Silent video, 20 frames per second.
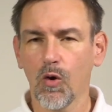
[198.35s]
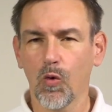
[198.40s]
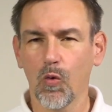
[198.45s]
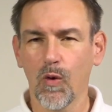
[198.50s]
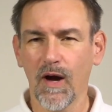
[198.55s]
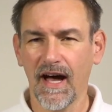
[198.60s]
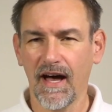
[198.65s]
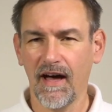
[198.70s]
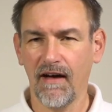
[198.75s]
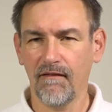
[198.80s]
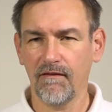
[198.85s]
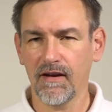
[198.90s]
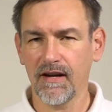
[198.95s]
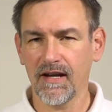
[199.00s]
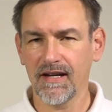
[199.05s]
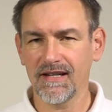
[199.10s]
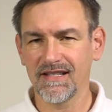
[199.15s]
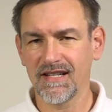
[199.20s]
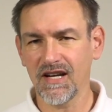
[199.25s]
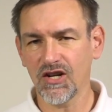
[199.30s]
We have an
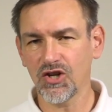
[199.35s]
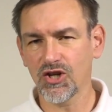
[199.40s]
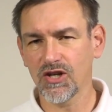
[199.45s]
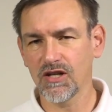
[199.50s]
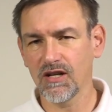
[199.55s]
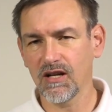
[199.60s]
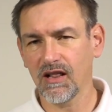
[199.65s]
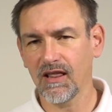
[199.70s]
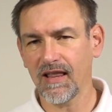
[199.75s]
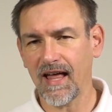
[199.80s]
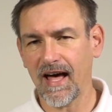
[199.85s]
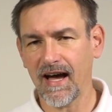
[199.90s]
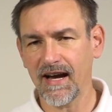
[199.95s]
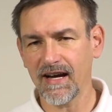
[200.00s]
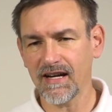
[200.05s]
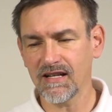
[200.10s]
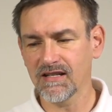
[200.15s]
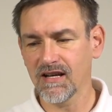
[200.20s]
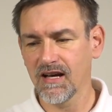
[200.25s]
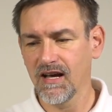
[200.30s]
additional
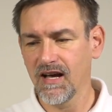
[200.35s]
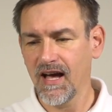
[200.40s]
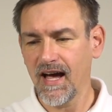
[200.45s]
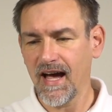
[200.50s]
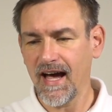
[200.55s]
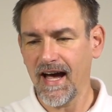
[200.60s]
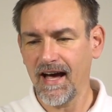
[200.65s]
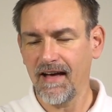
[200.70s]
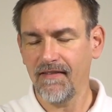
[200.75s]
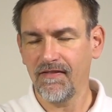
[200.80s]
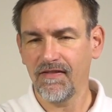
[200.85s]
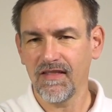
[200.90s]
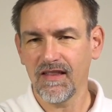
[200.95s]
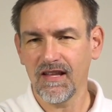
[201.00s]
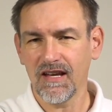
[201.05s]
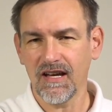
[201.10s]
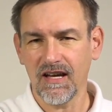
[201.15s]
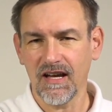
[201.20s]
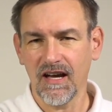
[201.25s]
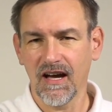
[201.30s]
light at
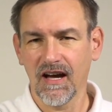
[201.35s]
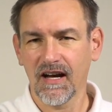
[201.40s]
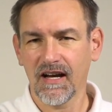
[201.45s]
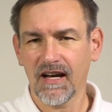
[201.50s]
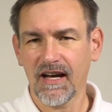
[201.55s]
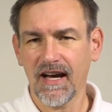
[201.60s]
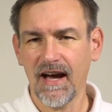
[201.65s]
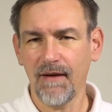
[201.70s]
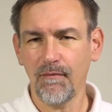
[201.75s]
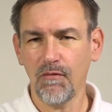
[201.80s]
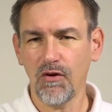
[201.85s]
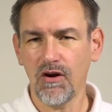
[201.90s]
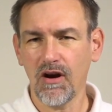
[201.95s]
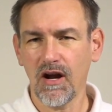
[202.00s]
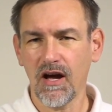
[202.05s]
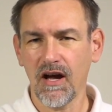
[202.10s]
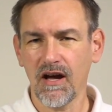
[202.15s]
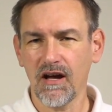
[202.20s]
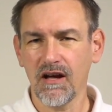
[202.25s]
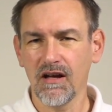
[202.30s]
the
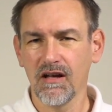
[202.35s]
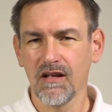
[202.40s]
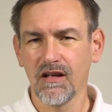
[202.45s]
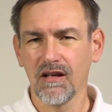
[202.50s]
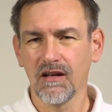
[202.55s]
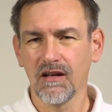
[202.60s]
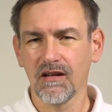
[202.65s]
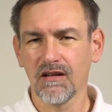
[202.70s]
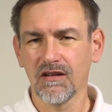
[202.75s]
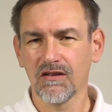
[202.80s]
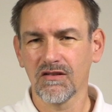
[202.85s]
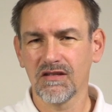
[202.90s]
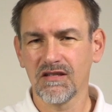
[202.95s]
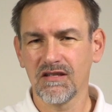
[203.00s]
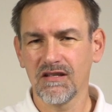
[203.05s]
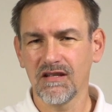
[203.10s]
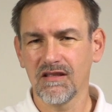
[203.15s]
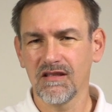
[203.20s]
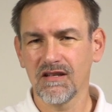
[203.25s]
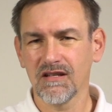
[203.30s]
camera. You
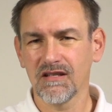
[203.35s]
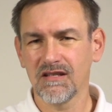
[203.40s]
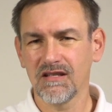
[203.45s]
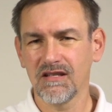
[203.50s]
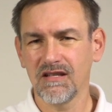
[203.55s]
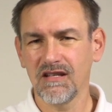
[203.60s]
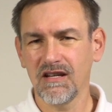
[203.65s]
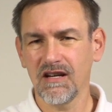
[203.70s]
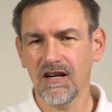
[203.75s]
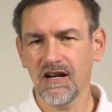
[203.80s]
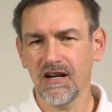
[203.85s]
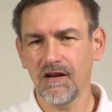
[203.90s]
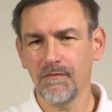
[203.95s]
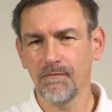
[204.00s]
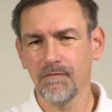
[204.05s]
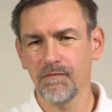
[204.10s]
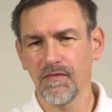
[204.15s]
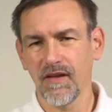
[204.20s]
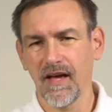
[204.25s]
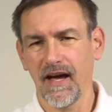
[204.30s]
see this here
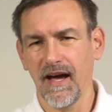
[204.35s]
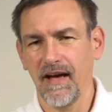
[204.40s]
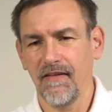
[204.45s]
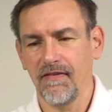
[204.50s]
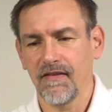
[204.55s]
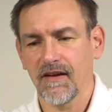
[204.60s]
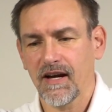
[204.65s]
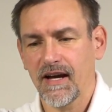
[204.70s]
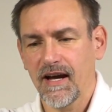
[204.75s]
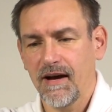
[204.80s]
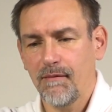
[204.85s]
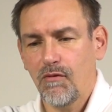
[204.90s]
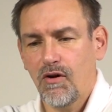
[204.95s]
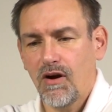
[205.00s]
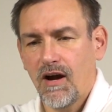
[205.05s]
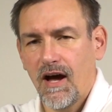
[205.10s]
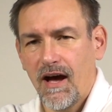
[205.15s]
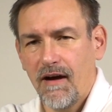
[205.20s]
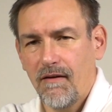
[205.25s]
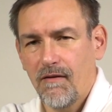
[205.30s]
at the
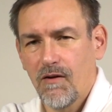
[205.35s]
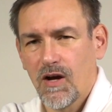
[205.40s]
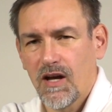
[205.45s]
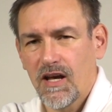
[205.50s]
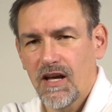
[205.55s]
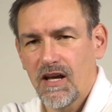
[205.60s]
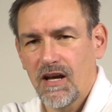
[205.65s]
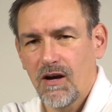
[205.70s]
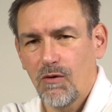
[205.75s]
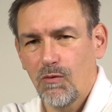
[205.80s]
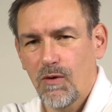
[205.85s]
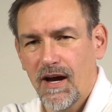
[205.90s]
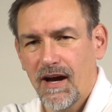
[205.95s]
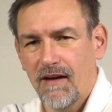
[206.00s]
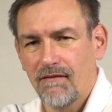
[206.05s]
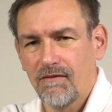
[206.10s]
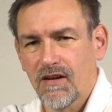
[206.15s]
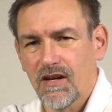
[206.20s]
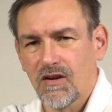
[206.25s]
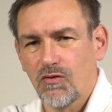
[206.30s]
camera. Here we
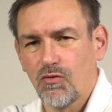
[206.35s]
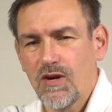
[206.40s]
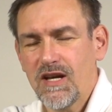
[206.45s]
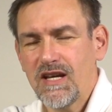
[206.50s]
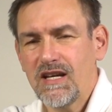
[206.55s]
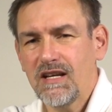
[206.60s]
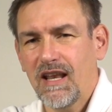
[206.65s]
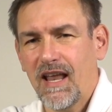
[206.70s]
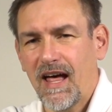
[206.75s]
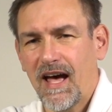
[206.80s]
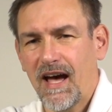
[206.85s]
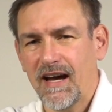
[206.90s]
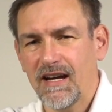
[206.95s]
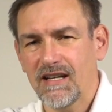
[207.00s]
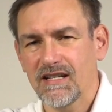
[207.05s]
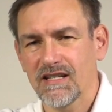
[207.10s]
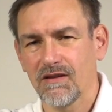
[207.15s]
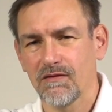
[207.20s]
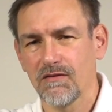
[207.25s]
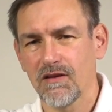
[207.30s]
have the green
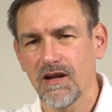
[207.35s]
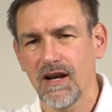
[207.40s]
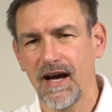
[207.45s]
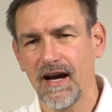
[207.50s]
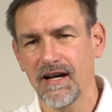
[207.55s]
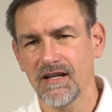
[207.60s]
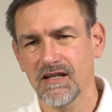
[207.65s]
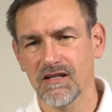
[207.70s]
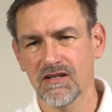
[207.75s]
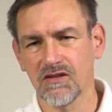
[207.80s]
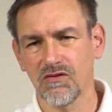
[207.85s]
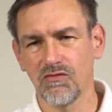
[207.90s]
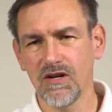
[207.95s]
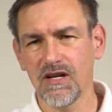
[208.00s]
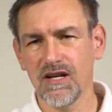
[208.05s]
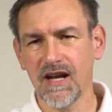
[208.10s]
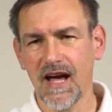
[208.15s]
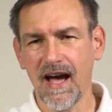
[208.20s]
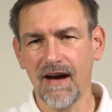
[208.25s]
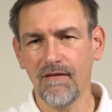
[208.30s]
light. If the light is
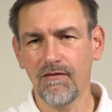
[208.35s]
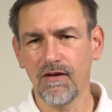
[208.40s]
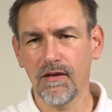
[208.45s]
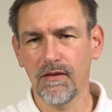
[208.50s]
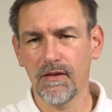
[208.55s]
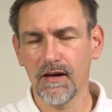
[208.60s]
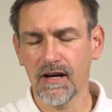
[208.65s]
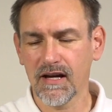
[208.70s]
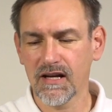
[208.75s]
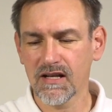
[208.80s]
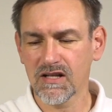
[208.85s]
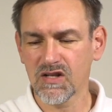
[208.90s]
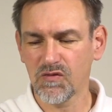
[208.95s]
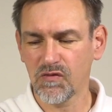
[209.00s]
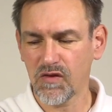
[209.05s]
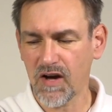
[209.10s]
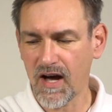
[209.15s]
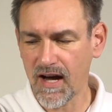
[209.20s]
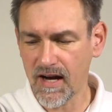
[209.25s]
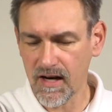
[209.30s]
green, everything is
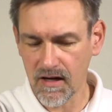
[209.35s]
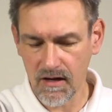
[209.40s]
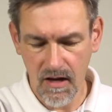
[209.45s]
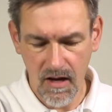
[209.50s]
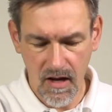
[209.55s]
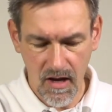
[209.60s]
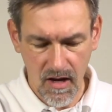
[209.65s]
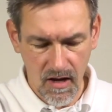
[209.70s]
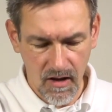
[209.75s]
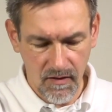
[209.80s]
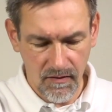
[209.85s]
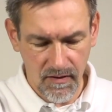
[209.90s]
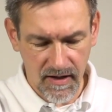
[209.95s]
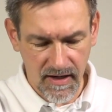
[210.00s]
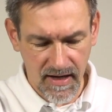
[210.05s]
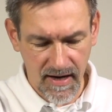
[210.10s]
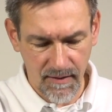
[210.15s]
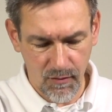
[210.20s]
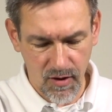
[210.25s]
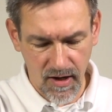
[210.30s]
fine. The
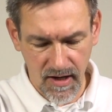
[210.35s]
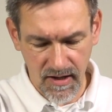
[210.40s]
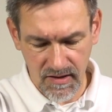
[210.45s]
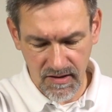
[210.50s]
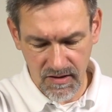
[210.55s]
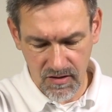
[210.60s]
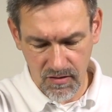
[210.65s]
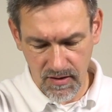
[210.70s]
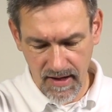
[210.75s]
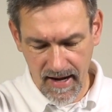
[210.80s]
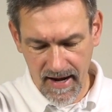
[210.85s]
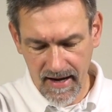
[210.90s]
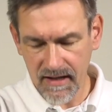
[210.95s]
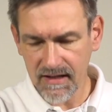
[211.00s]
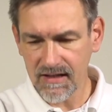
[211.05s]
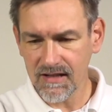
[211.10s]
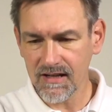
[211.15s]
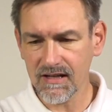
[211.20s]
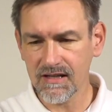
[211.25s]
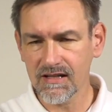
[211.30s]
camera is
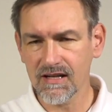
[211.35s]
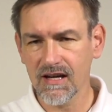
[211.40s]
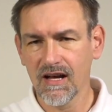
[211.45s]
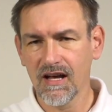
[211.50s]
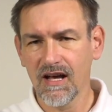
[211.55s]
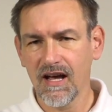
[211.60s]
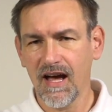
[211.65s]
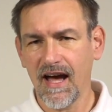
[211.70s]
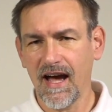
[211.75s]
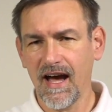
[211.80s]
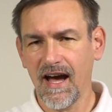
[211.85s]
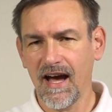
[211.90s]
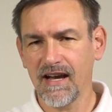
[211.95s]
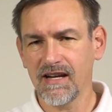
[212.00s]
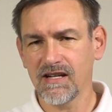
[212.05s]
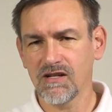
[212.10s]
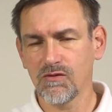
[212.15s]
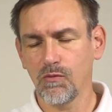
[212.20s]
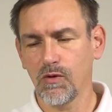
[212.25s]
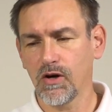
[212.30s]
connected
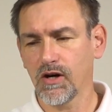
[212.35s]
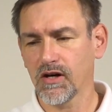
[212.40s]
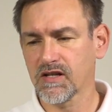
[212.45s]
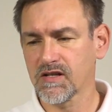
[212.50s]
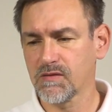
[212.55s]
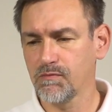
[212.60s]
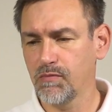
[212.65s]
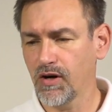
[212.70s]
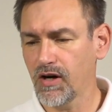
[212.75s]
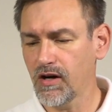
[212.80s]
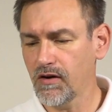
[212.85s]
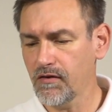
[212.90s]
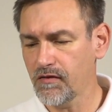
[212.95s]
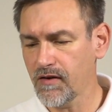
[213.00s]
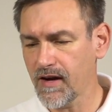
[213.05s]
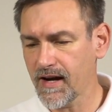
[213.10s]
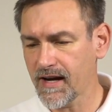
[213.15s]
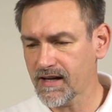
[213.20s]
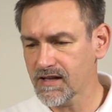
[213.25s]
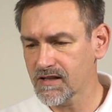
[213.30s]
and works
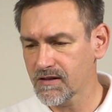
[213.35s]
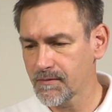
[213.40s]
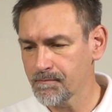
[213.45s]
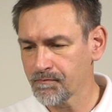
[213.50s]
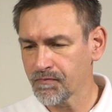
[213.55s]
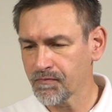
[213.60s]
perfect.